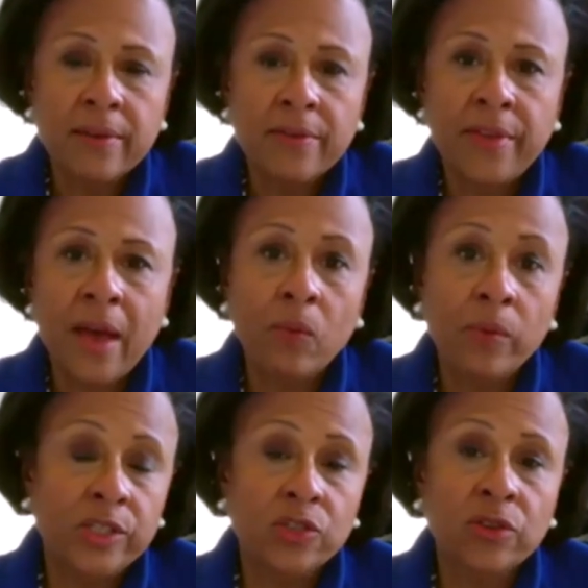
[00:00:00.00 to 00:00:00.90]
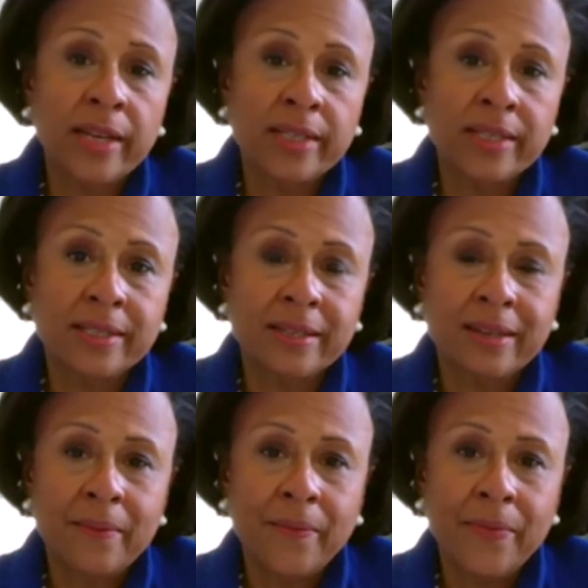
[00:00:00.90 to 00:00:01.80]
that we stress
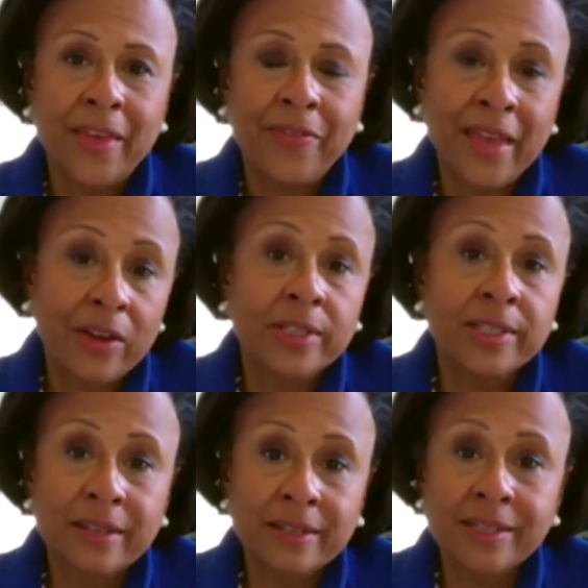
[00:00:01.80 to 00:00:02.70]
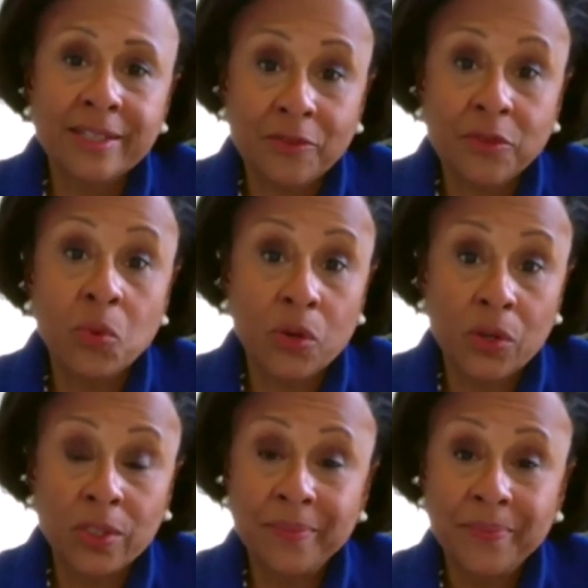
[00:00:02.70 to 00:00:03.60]
that they are citizens of the world,